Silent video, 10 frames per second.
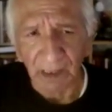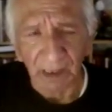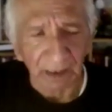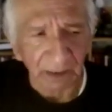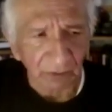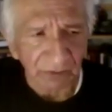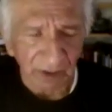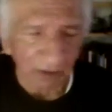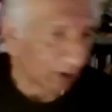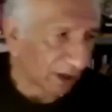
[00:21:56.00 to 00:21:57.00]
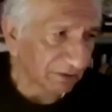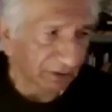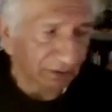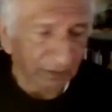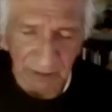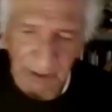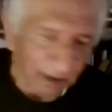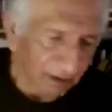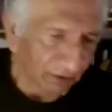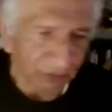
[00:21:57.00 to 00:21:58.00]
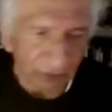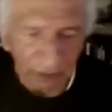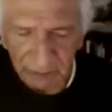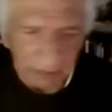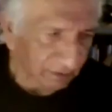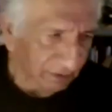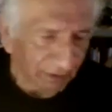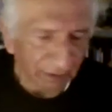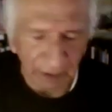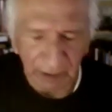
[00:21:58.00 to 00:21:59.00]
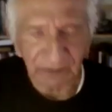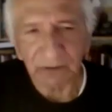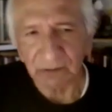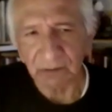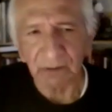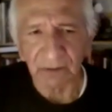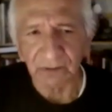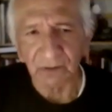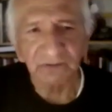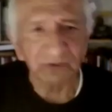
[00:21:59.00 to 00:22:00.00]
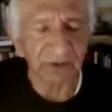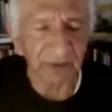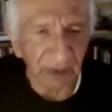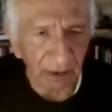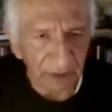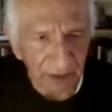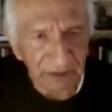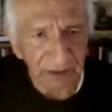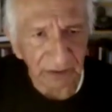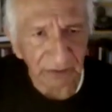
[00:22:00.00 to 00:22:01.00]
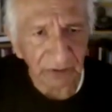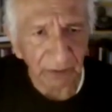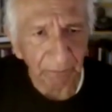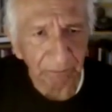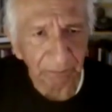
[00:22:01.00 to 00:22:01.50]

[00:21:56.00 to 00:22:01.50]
And he was like, "Well, you got Lutherans and I said, "No, those are denominations."